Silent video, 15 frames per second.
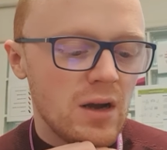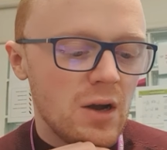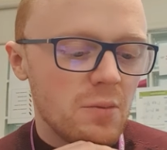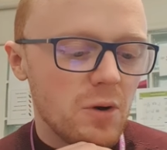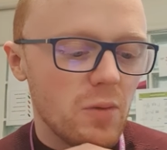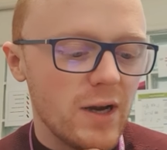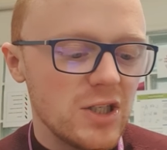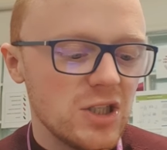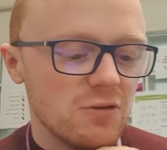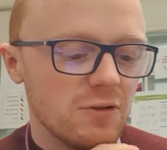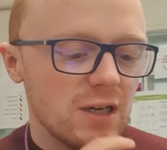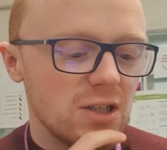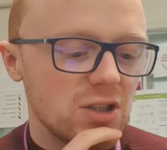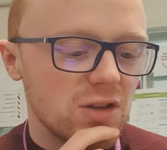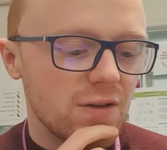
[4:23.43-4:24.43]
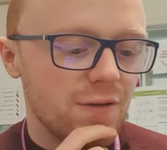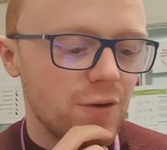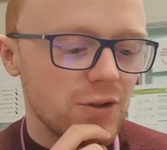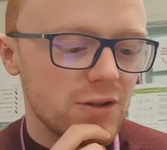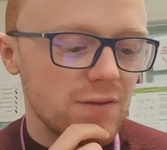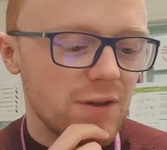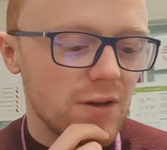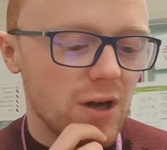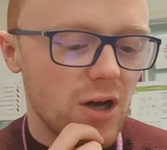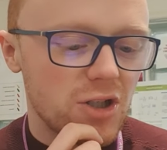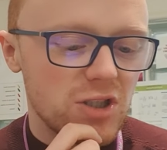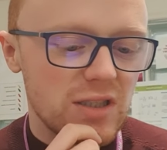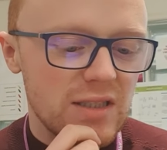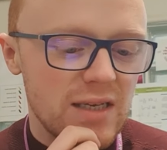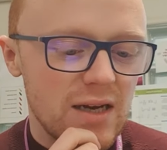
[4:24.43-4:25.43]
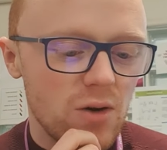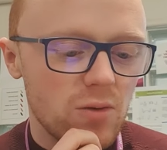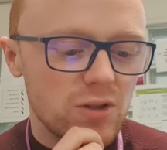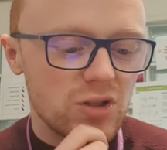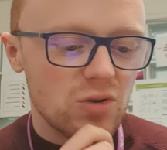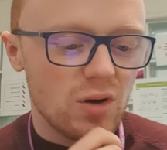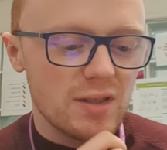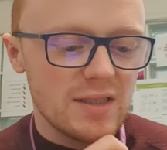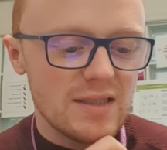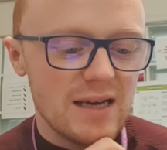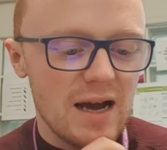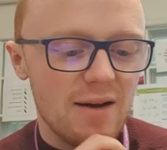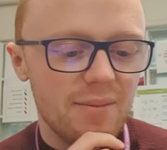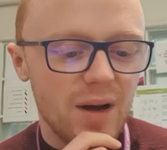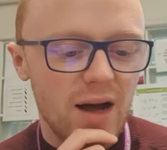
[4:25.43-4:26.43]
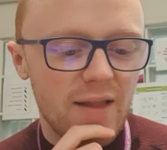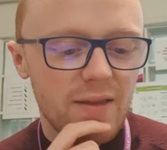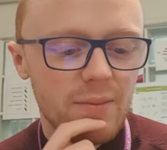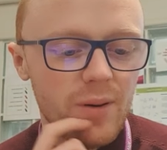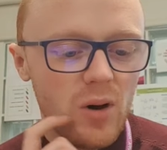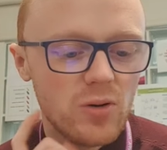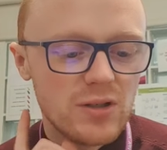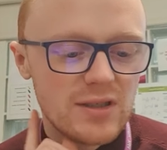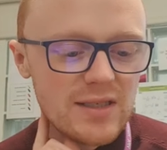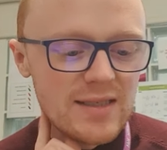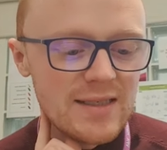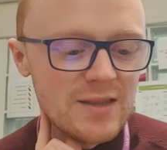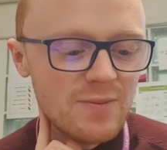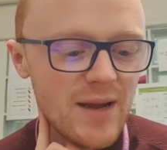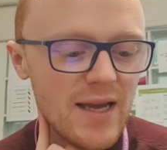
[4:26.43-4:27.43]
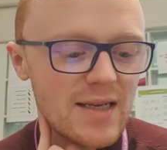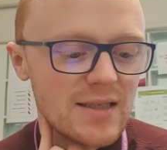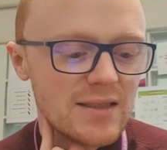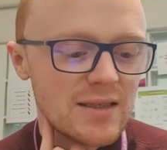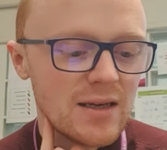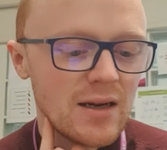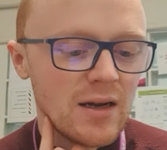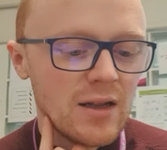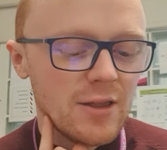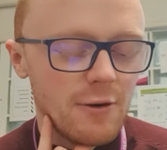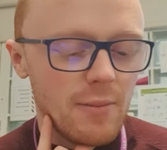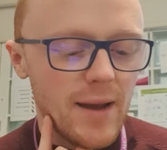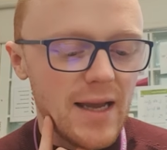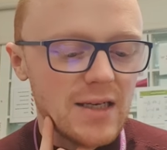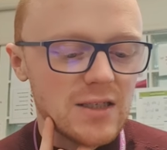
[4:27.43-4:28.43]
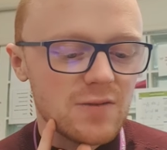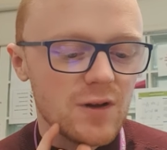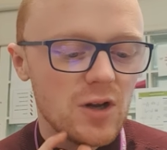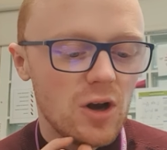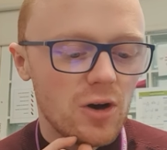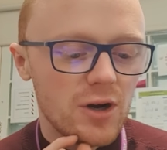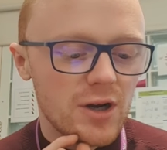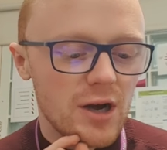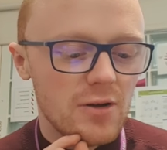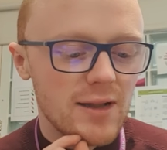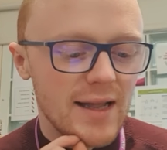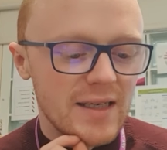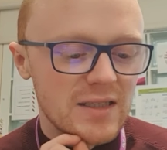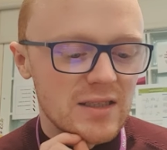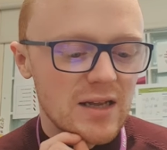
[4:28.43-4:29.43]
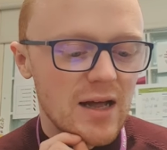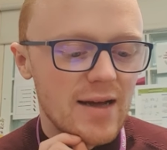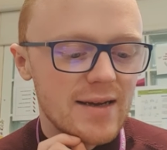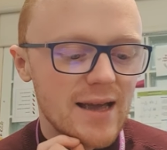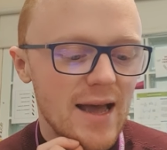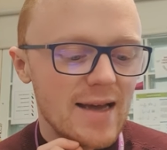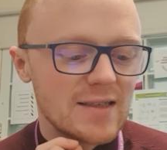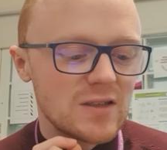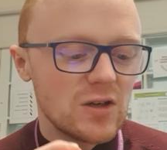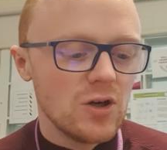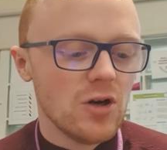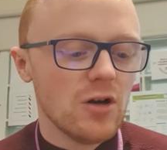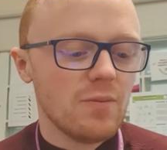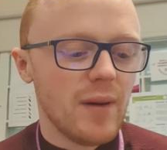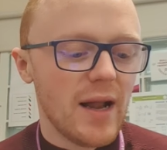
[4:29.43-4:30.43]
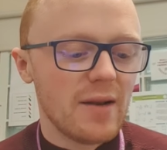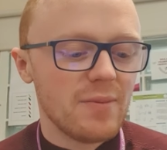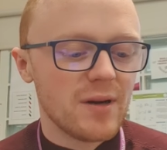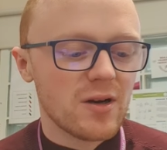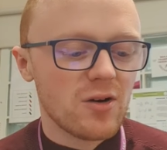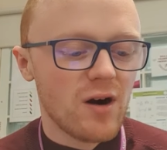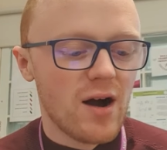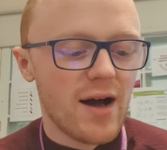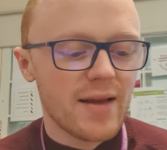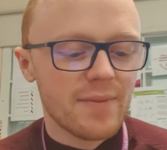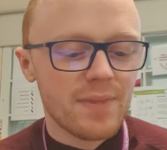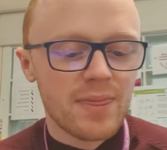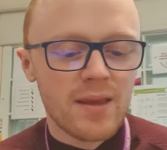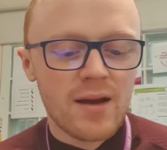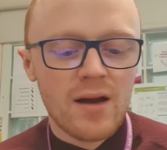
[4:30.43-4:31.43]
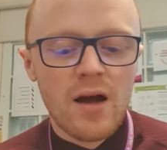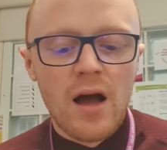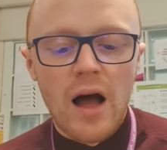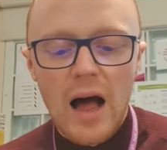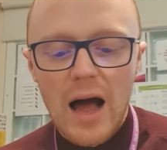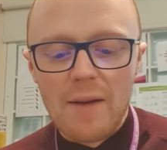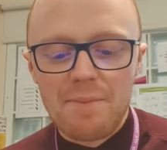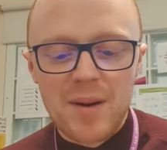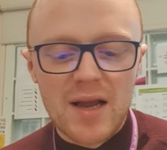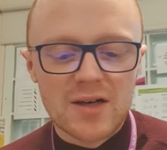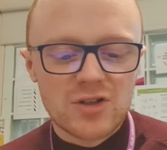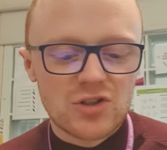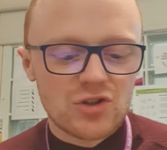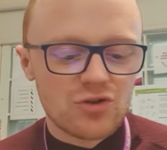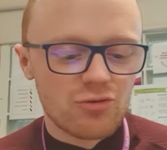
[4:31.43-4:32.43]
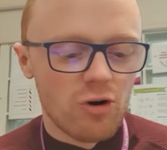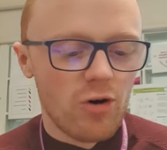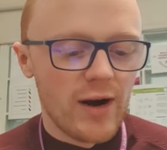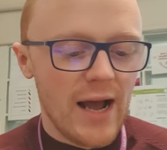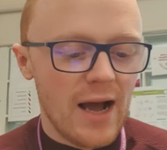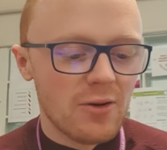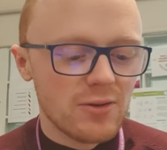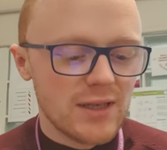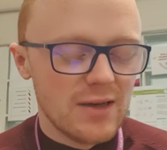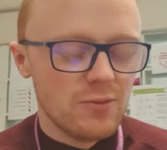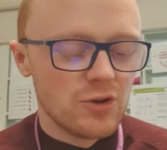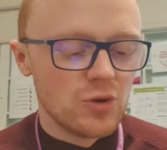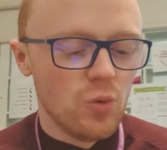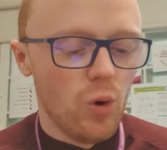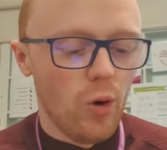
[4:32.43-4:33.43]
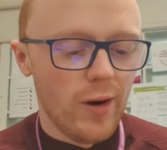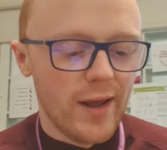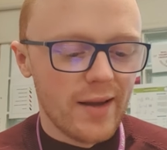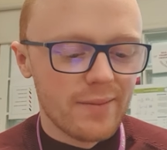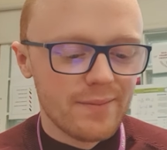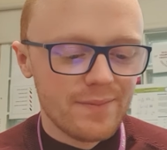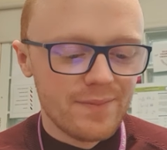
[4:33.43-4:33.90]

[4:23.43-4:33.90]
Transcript: But when she reached the foot of the largest hill and squatted down behind the boulders at its base, the remains of a long ago landslide, Esker heard Balipin cry. High pitched, drawn out, it was a warning.